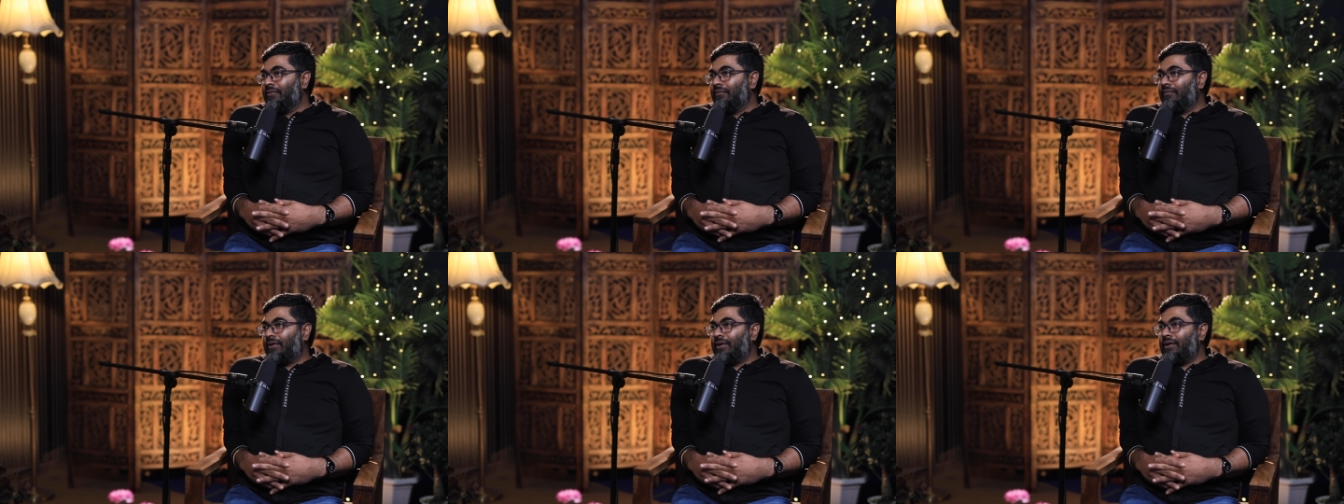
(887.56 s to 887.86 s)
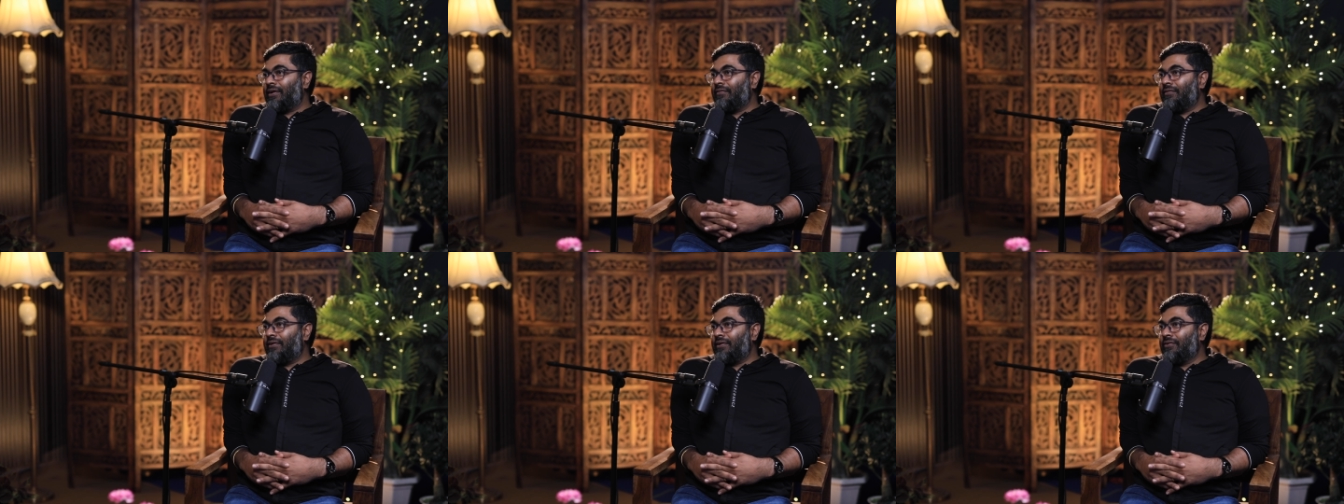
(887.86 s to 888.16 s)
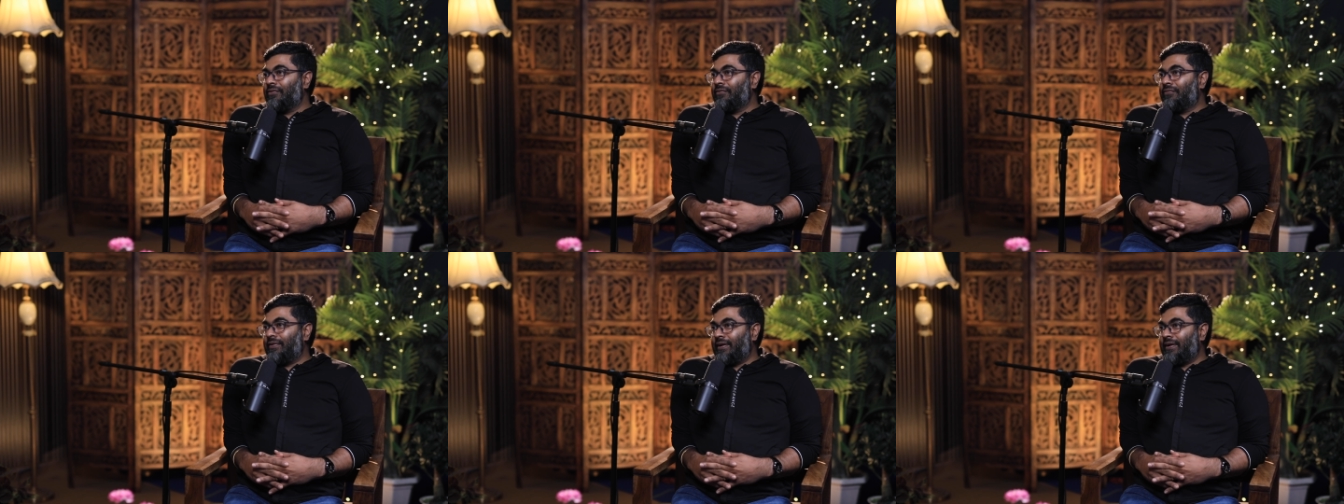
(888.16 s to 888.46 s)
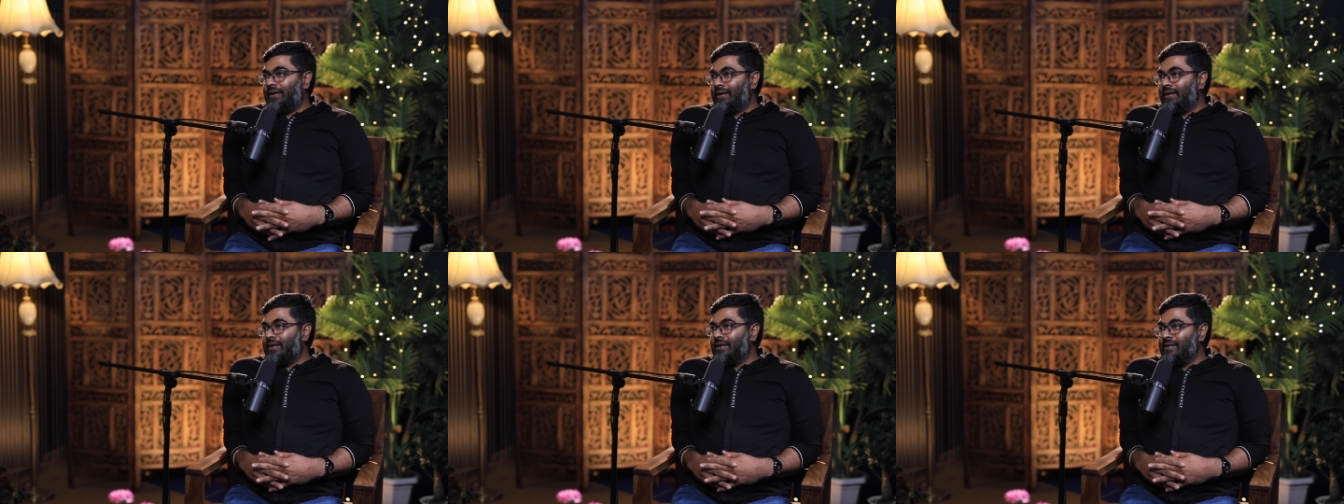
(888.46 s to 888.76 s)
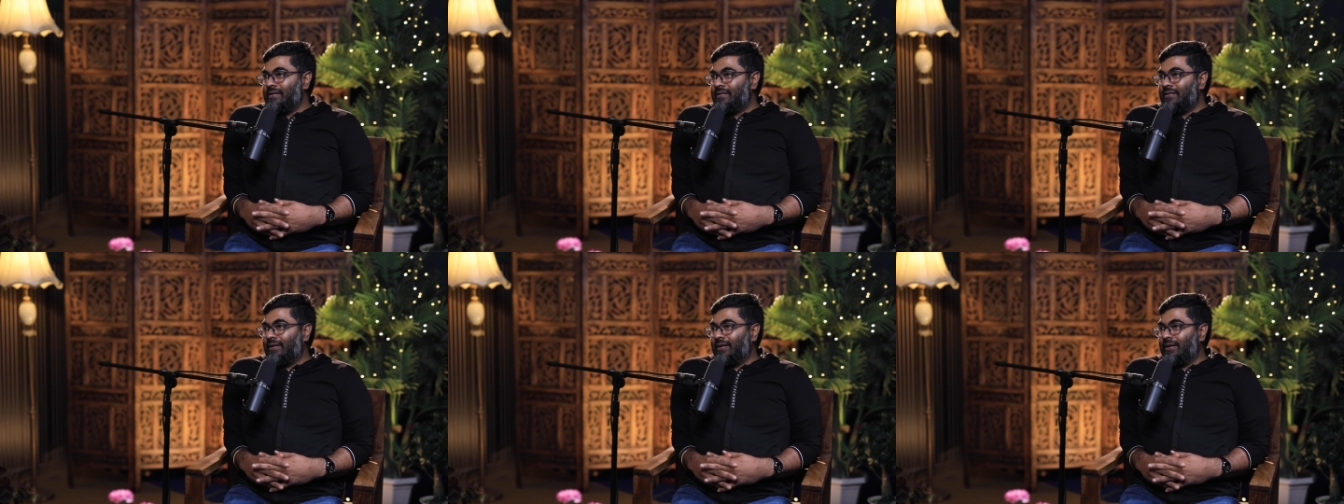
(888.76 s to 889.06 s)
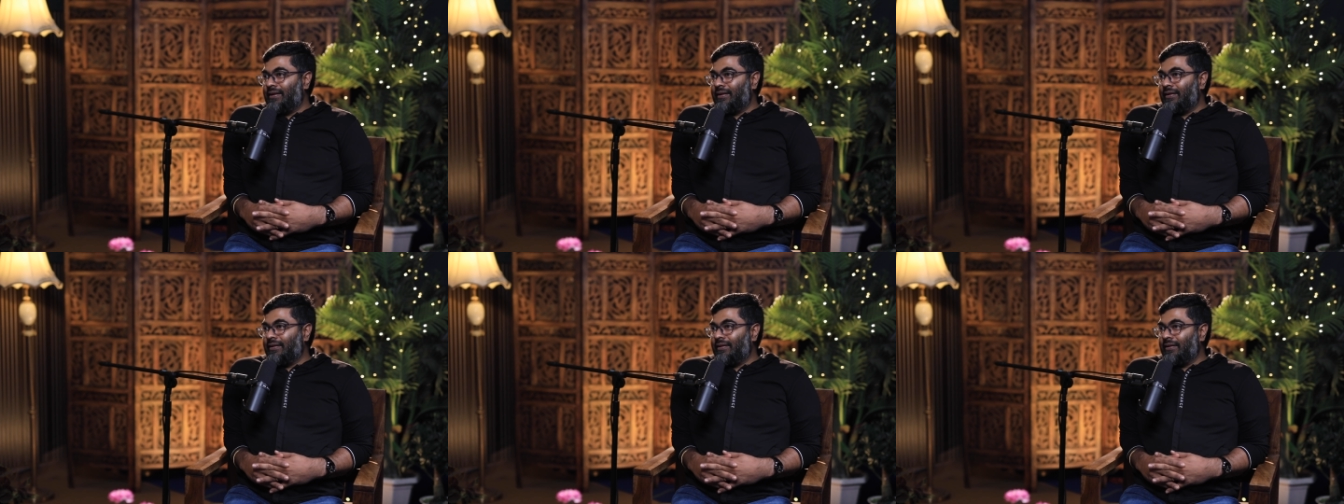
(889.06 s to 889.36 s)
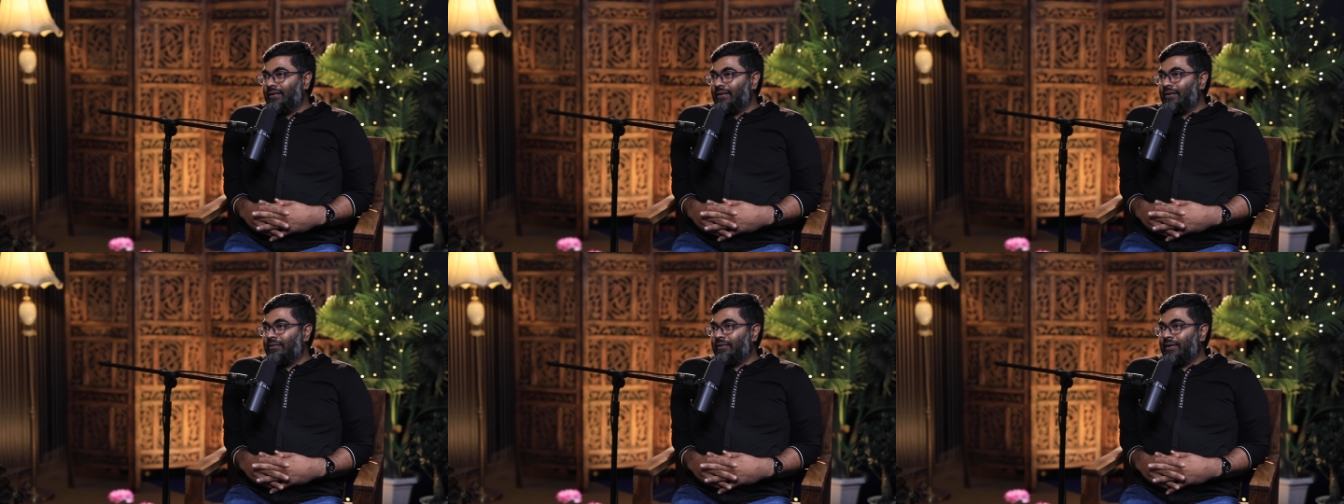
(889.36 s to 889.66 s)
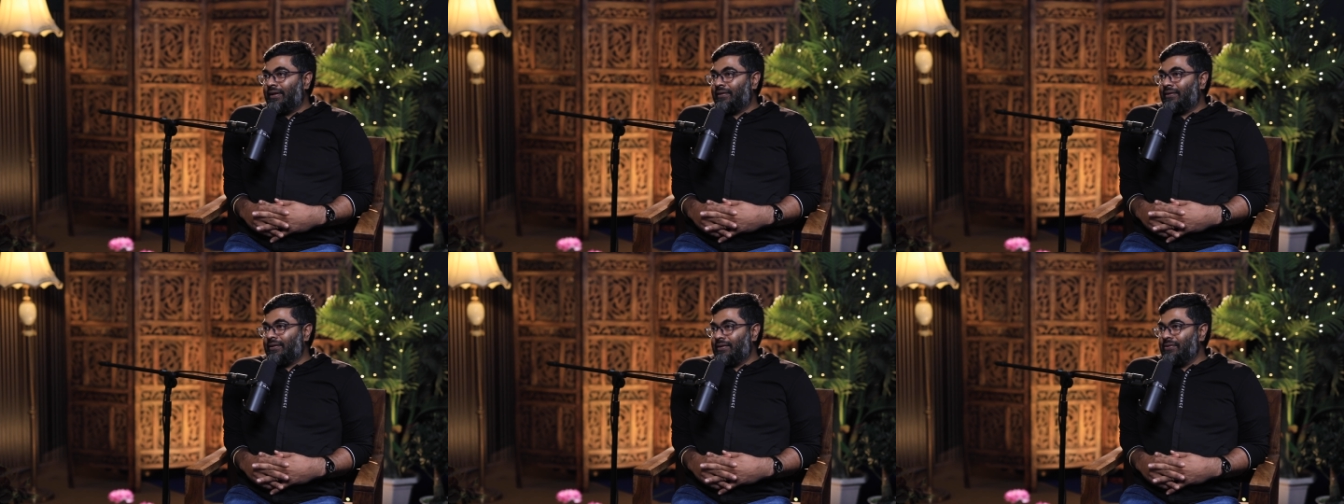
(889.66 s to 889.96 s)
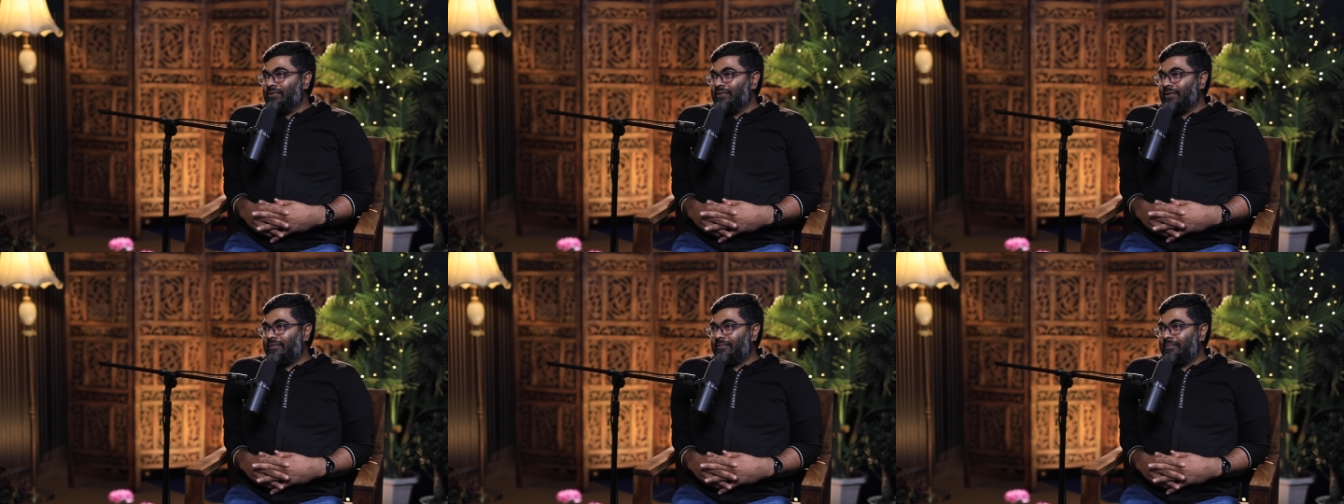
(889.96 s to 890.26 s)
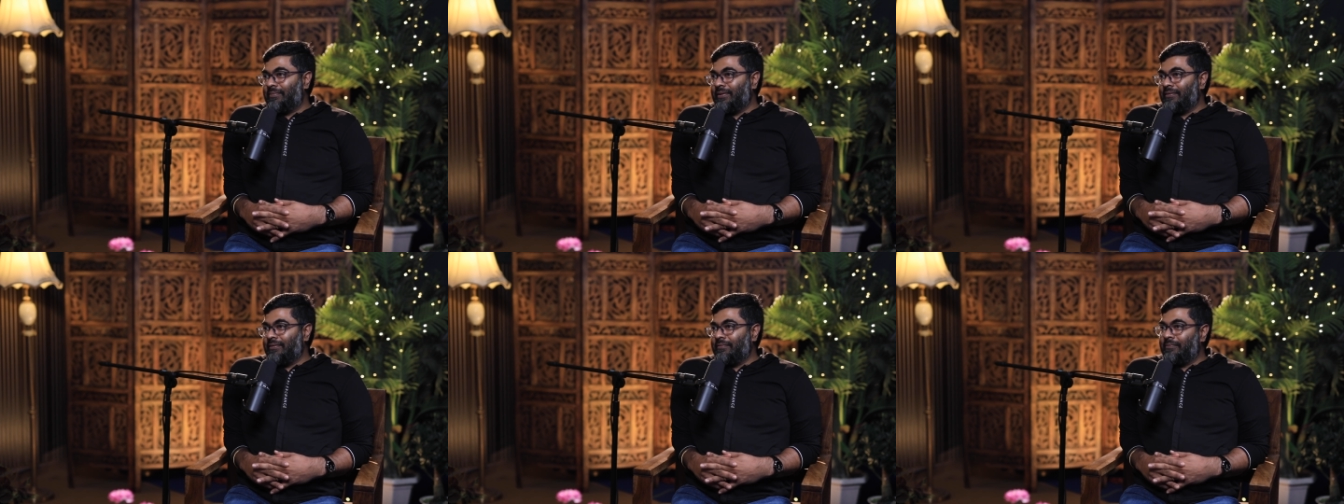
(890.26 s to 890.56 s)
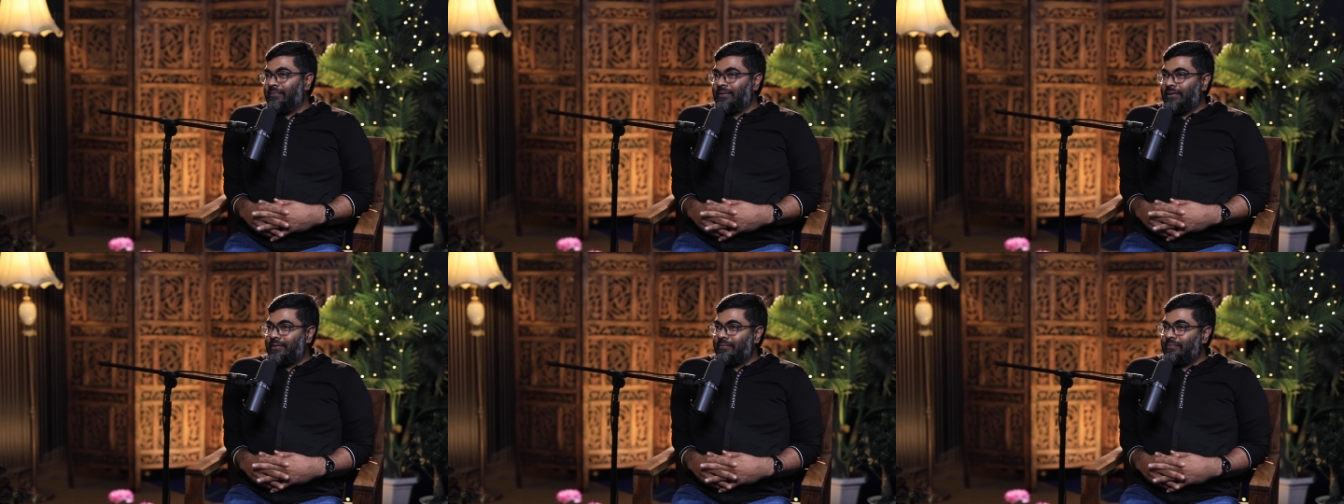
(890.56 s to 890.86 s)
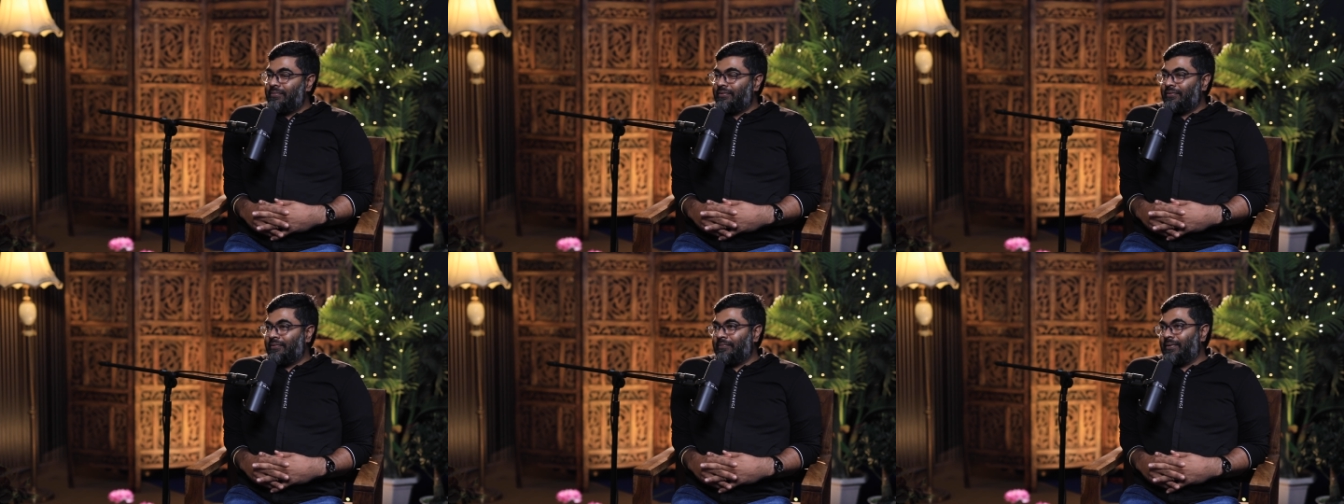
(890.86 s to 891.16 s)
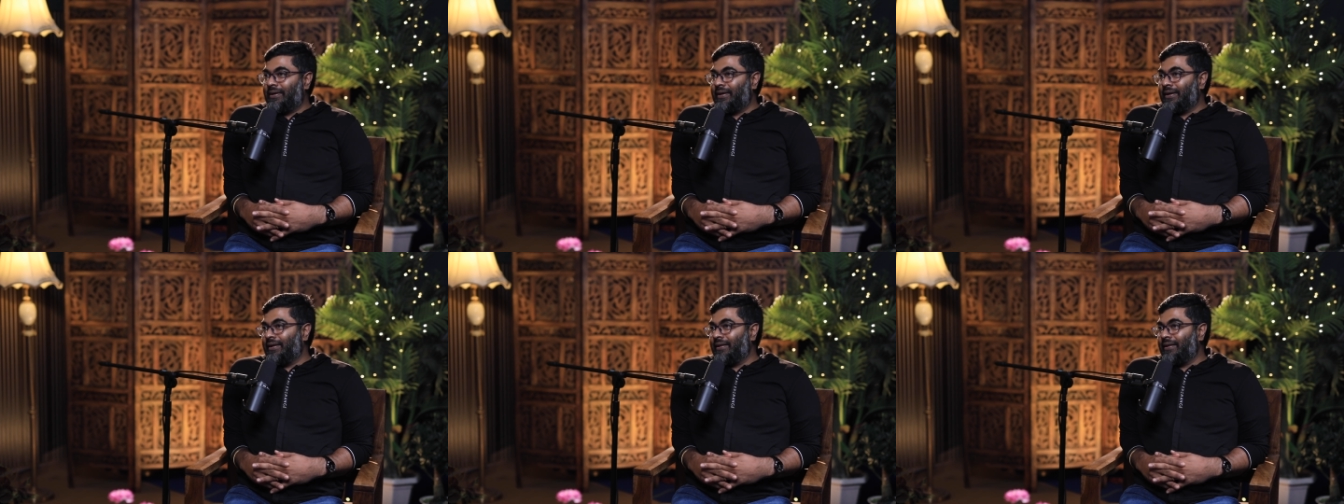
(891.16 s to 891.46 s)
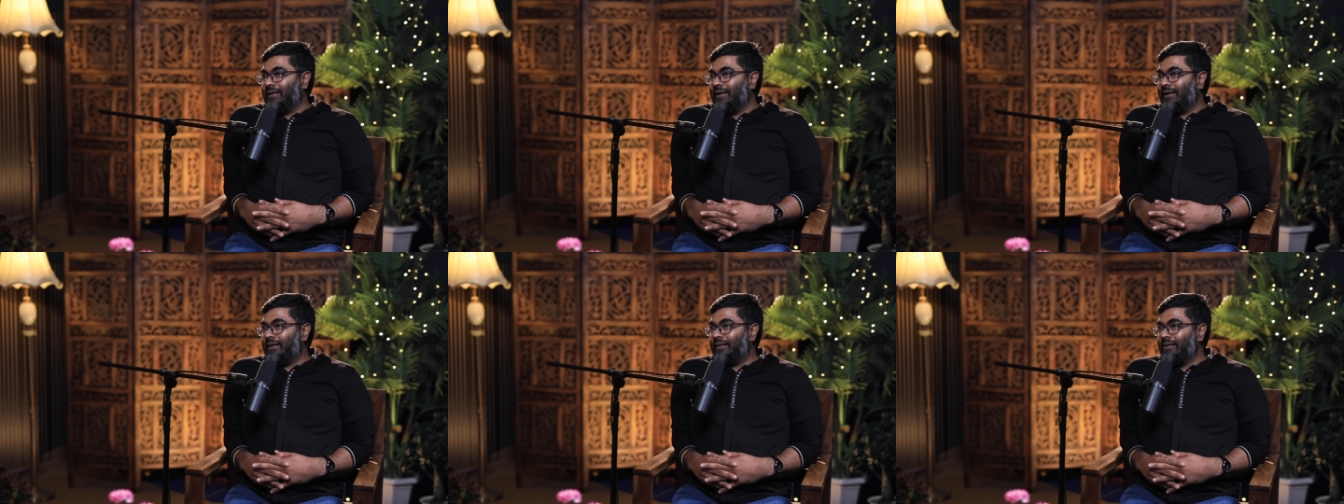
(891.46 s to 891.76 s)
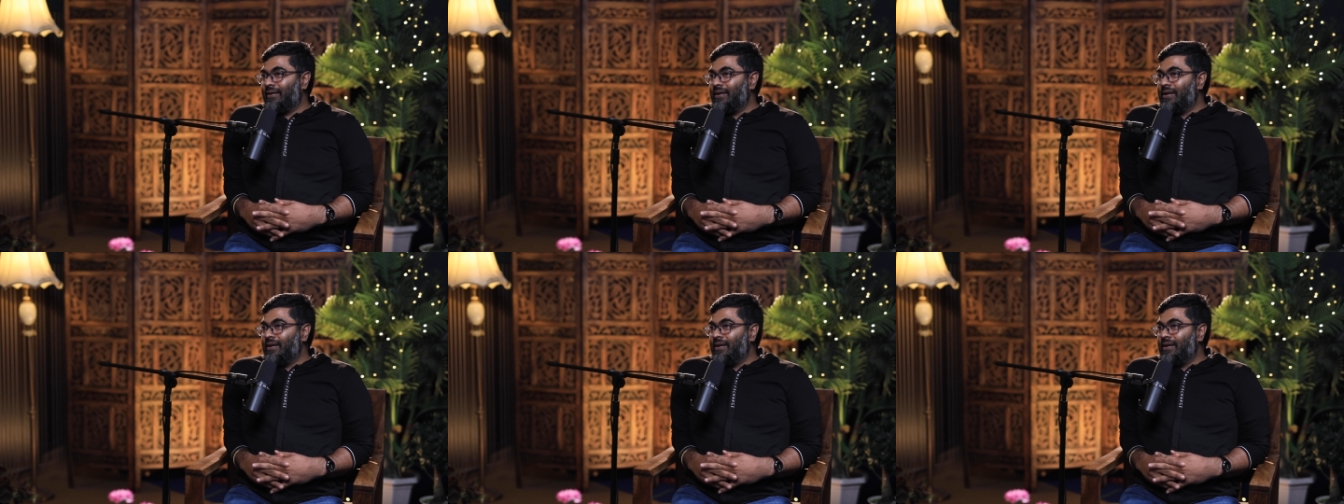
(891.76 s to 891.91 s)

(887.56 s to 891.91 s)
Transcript: whatever you felt initially, as a USP becomes your burden there.